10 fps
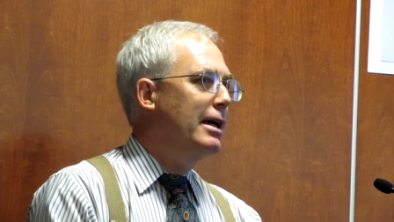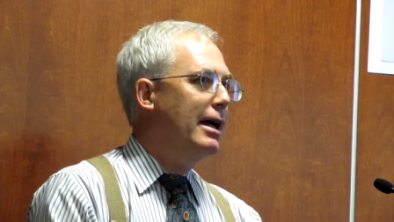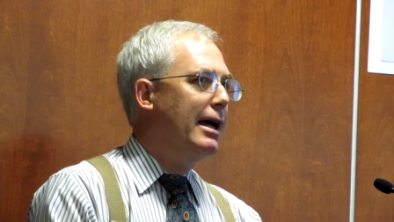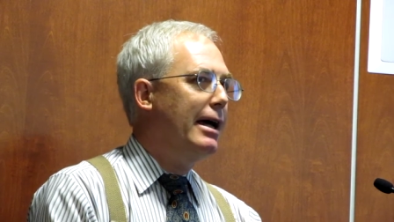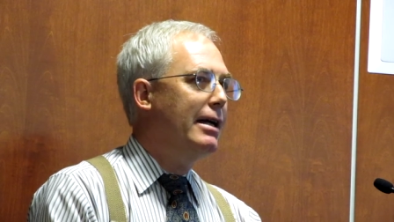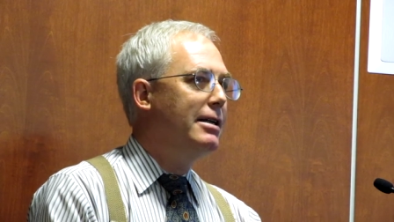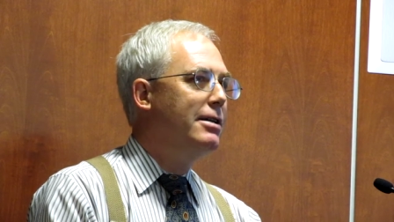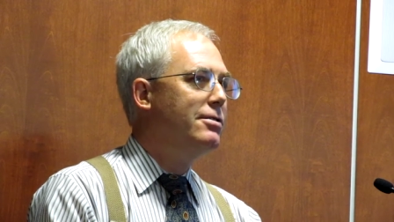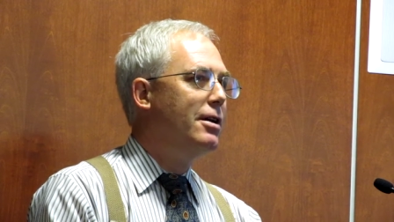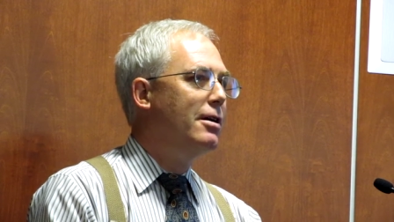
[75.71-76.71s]
and
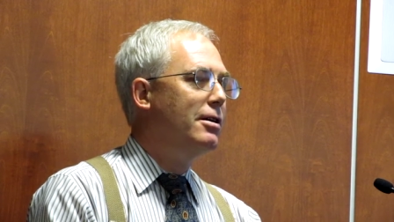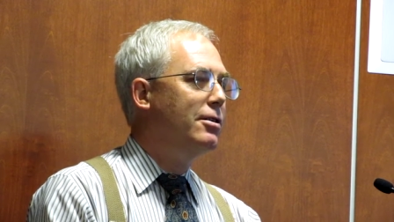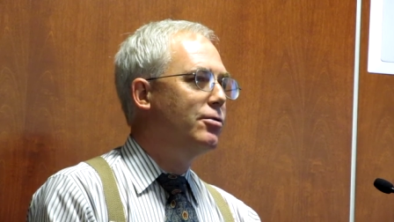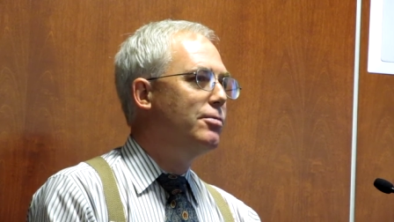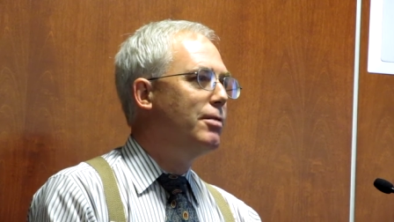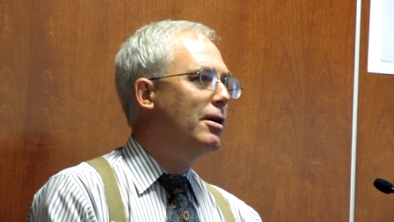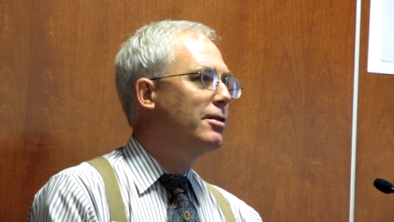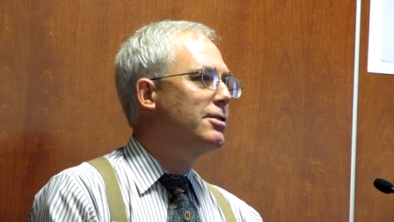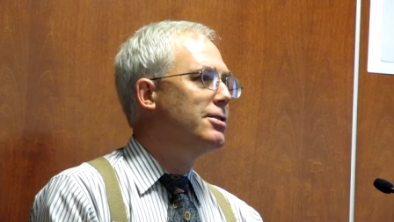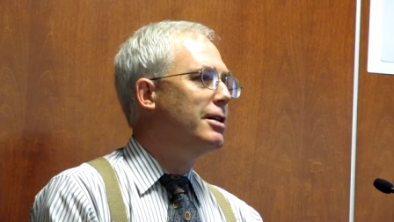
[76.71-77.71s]
he started a group
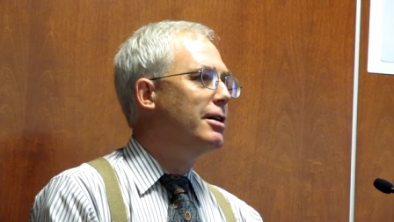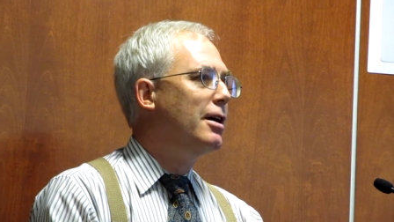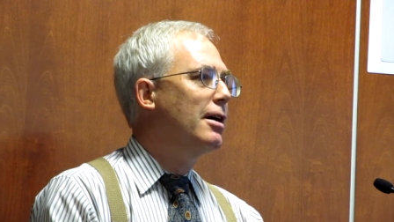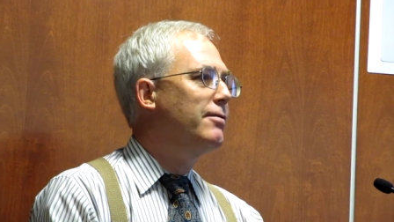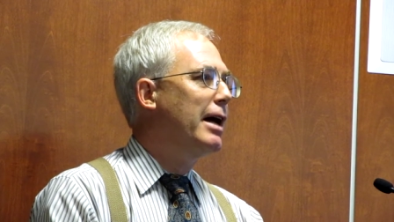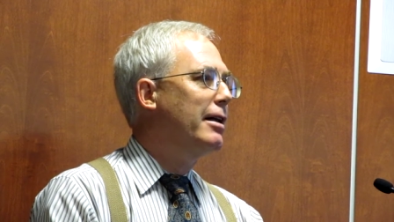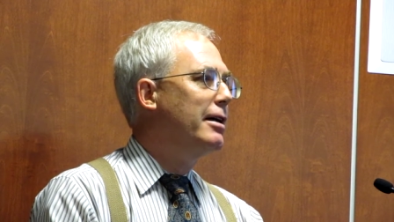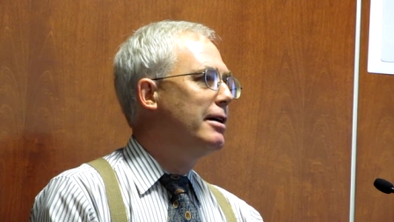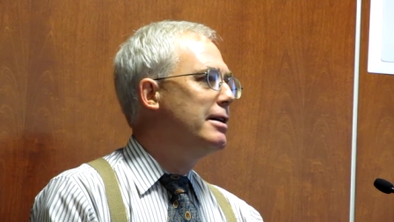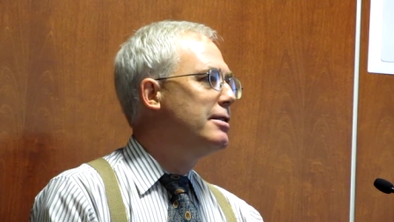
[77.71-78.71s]
called the Silicon Valley
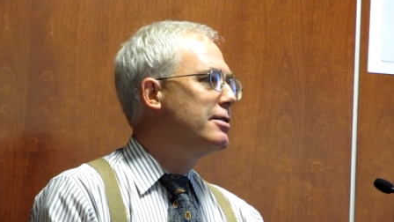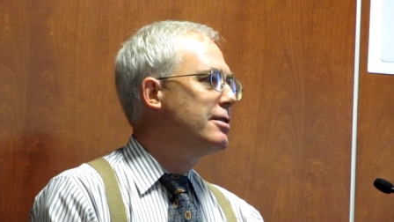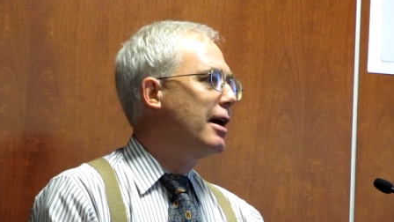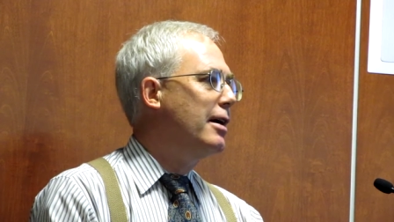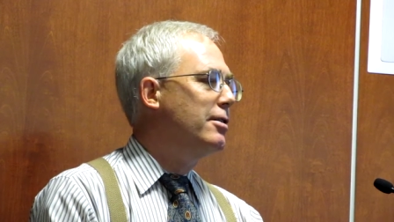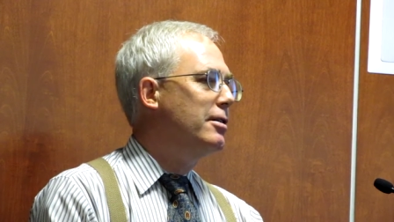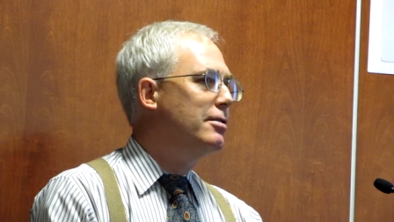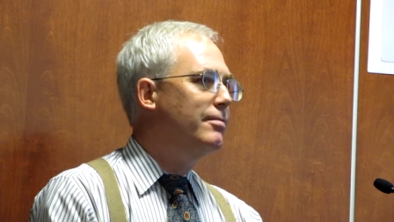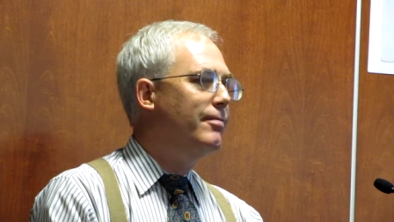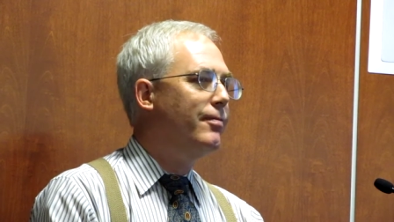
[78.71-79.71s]
Insider
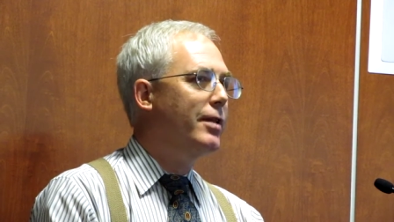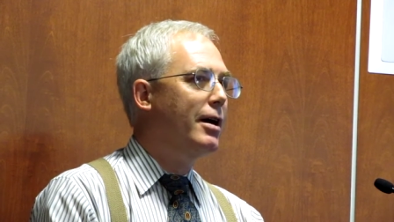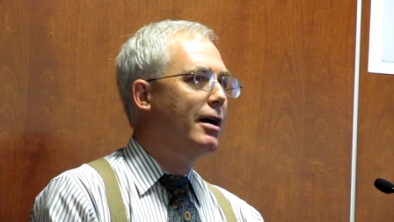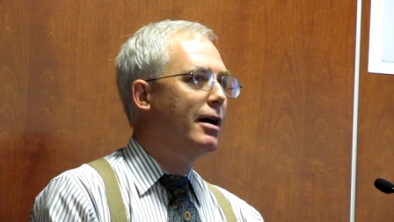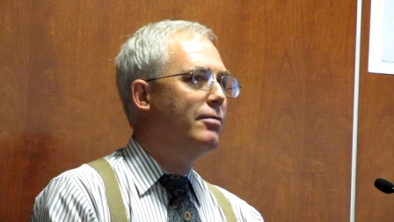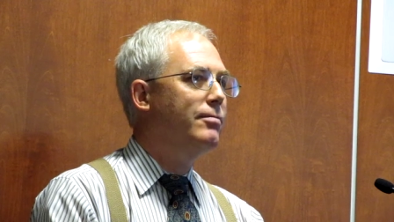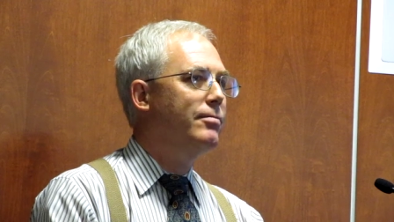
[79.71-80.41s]
um,